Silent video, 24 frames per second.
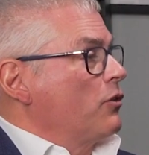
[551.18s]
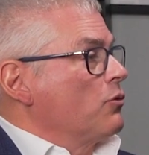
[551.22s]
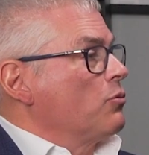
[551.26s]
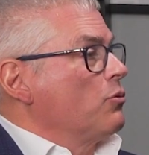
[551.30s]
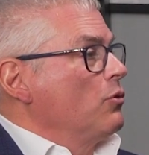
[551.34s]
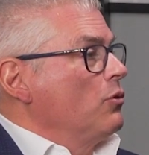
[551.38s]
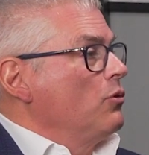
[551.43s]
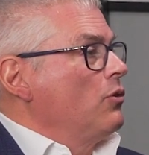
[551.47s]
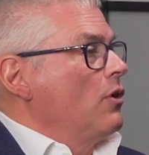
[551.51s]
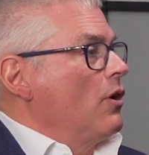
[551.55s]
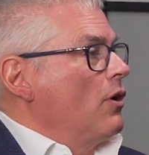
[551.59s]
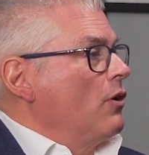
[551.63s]

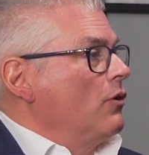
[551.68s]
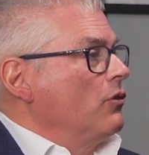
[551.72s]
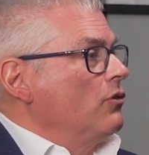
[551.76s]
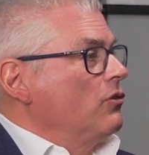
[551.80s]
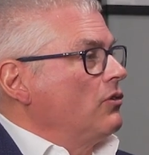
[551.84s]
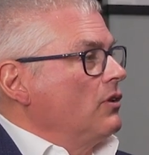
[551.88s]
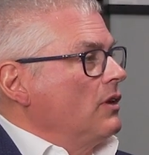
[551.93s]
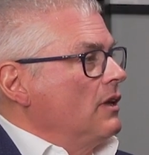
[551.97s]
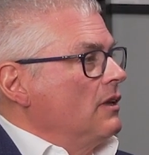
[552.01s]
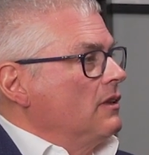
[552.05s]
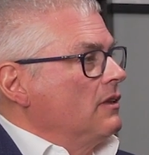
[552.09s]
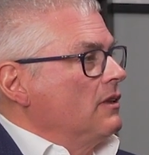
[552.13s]
through
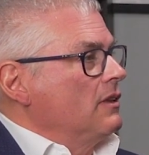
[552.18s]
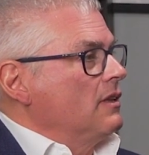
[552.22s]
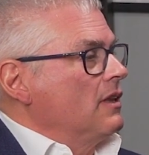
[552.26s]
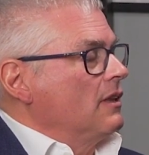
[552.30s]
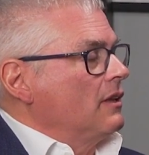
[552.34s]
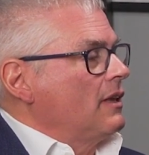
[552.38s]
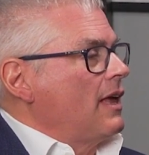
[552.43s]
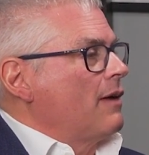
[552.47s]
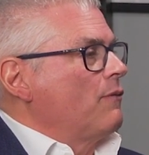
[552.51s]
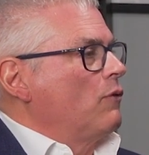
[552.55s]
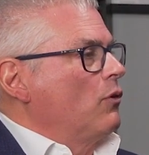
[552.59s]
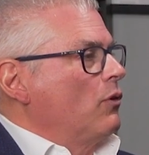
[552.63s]
those in the
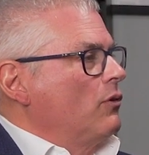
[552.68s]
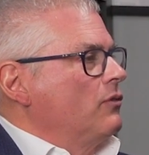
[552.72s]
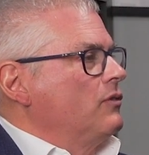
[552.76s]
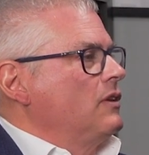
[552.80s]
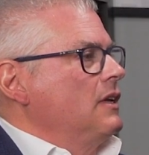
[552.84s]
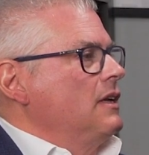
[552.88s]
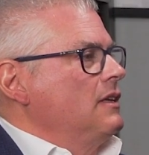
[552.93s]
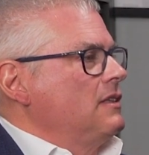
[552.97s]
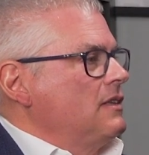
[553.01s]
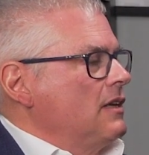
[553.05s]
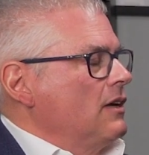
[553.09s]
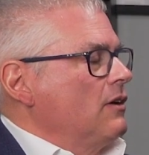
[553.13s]
level of
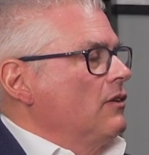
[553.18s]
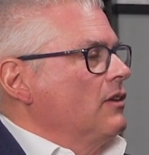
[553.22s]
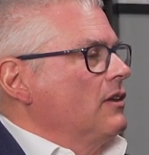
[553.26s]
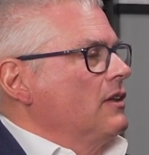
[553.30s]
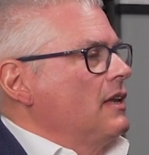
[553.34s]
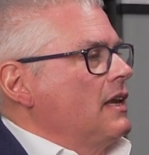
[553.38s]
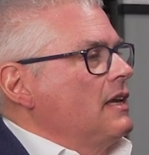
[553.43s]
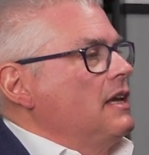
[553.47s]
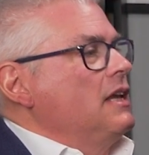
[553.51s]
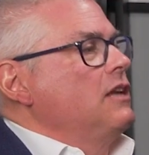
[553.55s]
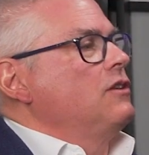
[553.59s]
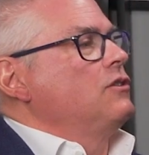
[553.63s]
detail that
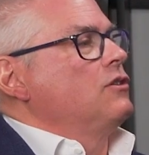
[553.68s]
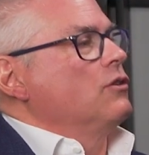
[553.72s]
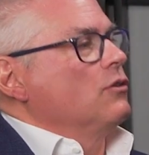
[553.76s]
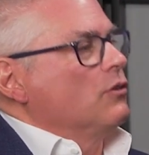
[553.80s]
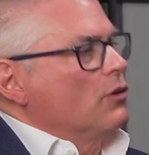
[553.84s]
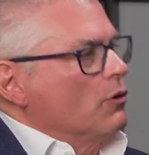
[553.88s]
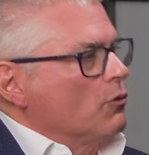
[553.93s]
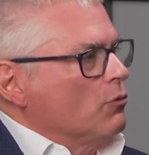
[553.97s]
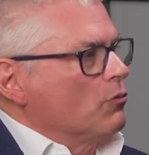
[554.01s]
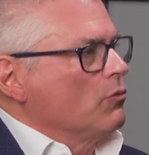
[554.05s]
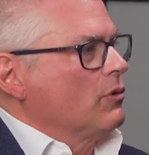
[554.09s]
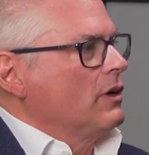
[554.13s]
they need
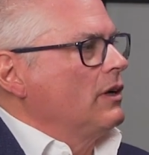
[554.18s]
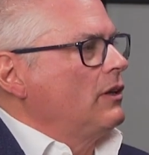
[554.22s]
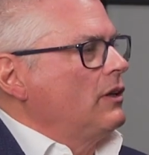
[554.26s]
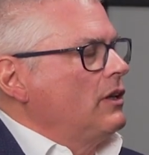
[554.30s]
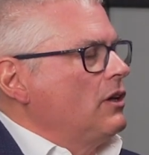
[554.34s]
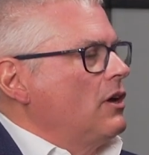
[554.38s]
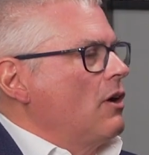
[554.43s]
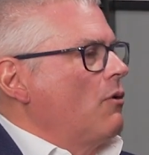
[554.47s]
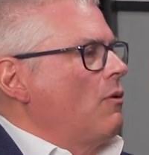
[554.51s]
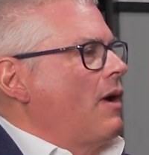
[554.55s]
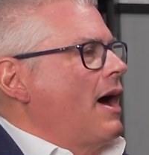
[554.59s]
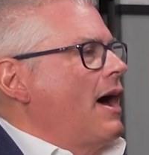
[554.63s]
to really
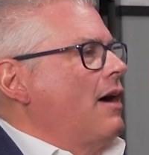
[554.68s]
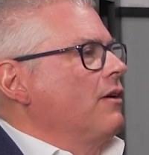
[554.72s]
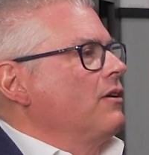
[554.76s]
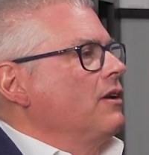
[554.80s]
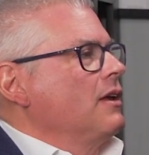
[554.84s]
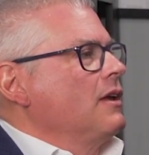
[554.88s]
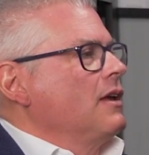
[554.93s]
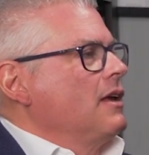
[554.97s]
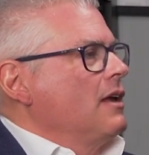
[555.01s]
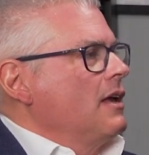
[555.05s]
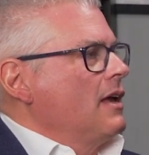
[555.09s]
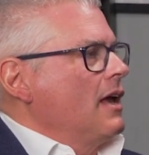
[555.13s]
go out
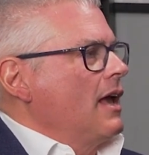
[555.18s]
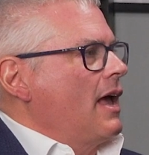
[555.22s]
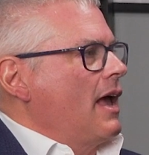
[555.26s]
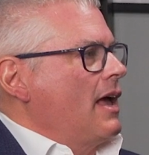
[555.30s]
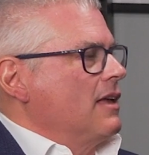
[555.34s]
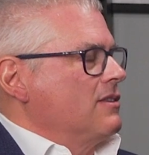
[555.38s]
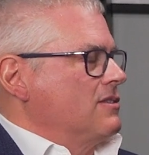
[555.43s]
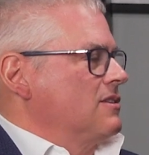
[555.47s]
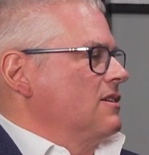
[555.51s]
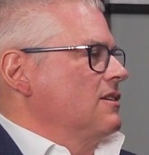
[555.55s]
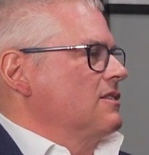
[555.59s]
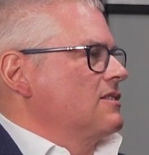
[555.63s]

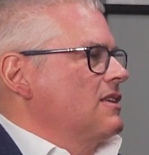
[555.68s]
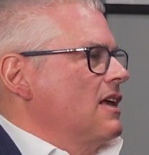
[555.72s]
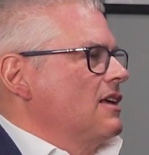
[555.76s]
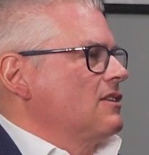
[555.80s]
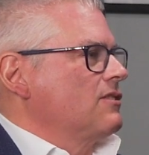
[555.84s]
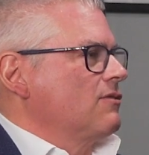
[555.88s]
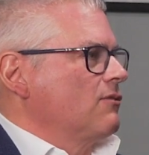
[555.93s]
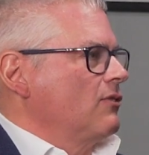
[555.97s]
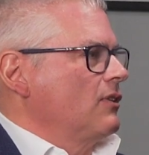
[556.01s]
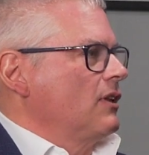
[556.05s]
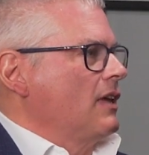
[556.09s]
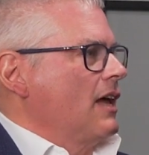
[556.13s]
and
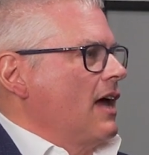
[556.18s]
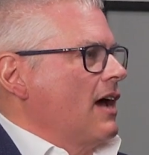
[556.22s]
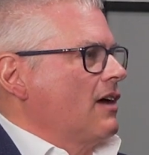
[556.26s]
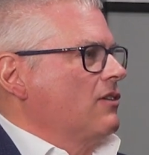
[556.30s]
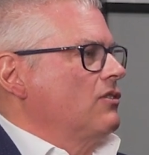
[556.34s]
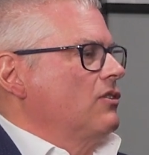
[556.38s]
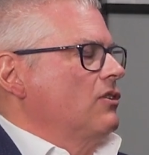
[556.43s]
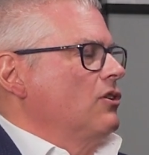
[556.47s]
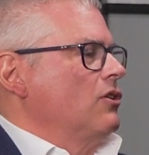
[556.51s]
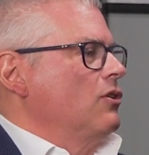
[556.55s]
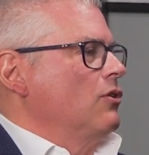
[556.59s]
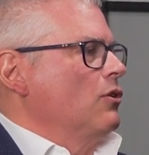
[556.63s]
successfully
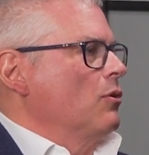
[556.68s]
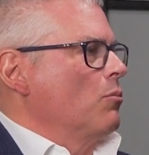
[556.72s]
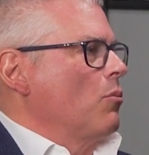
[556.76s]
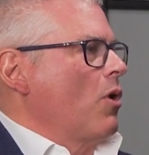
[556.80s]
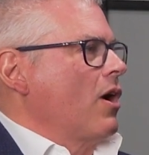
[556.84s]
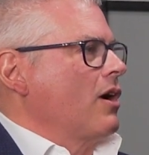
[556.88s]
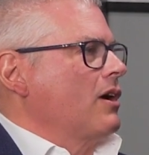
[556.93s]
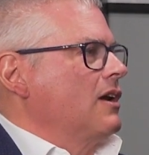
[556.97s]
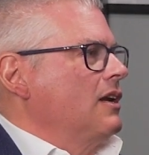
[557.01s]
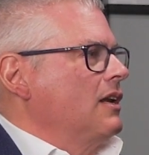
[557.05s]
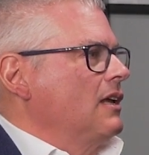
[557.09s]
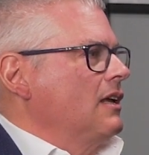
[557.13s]
execute a
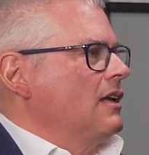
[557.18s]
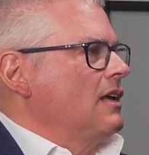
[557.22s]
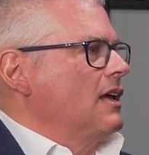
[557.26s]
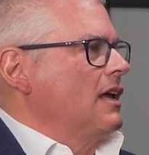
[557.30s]
marketing